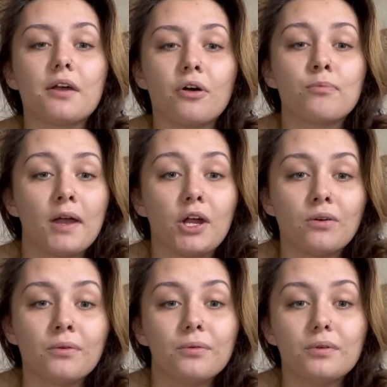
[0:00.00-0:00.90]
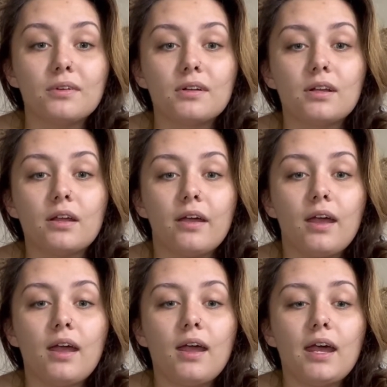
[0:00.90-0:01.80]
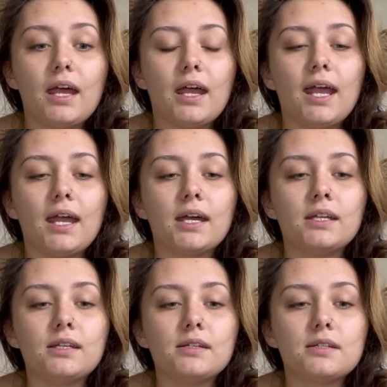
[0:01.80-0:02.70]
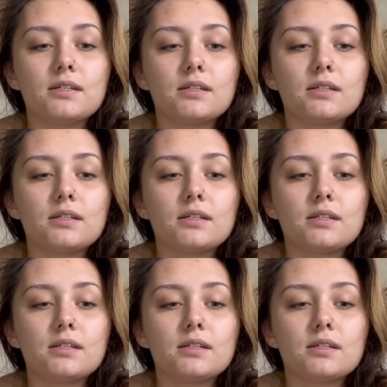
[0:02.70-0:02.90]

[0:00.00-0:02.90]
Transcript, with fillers: on my own. And